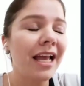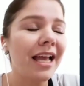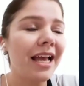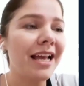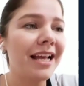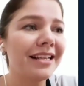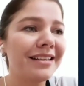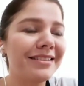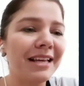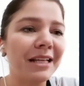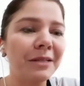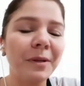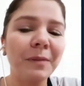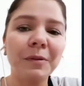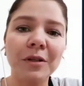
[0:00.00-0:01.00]
and
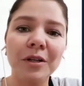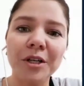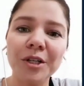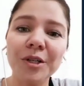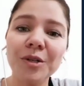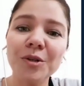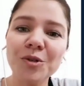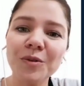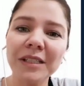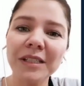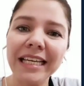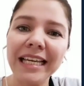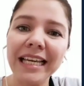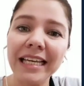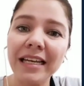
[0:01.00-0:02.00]
that people are usually in a